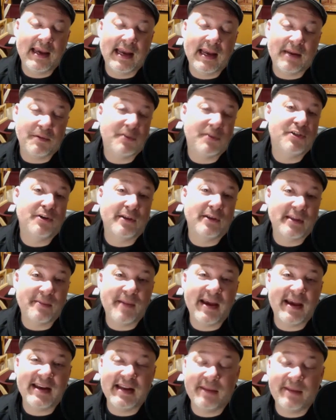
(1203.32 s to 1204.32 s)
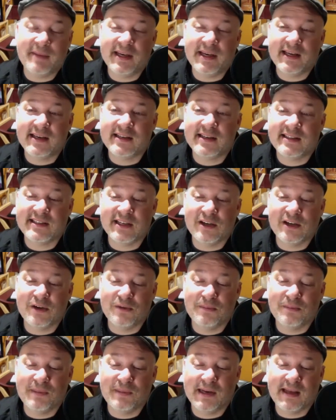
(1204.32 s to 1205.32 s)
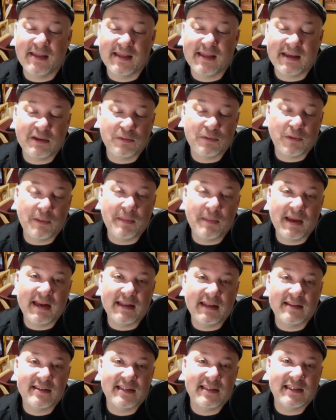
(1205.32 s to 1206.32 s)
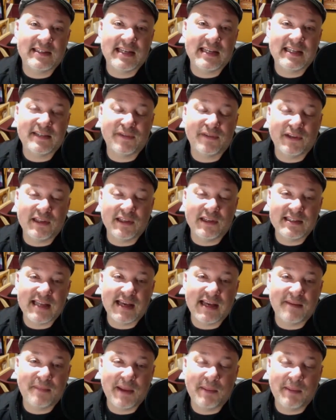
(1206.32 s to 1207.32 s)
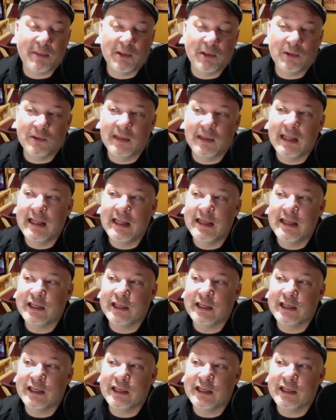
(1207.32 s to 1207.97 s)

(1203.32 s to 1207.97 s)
it was during the pandemic. So, but I think what made it successful is that people